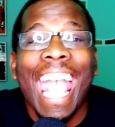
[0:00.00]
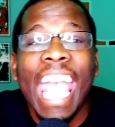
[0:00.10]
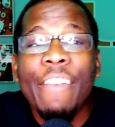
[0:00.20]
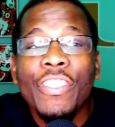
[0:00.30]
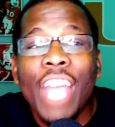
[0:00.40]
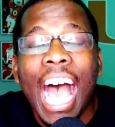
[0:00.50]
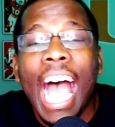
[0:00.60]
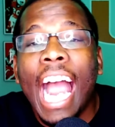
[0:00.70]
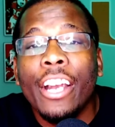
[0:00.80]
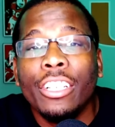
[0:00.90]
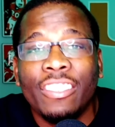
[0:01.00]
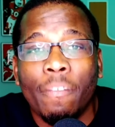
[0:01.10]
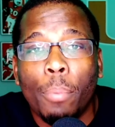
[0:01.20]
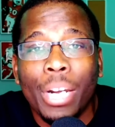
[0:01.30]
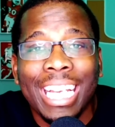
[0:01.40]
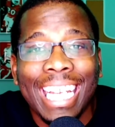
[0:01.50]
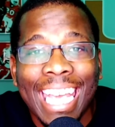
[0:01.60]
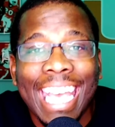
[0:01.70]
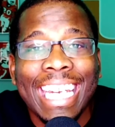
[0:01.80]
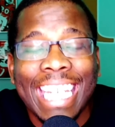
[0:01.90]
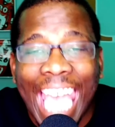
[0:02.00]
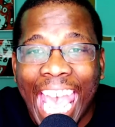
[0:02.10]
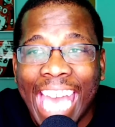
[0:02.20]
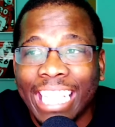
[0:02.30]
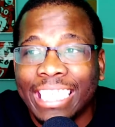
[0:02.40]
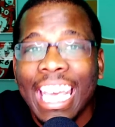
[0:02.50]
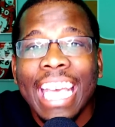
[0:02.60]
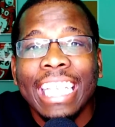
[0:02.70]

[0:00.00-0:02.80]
even the hires of bringing in Gattis,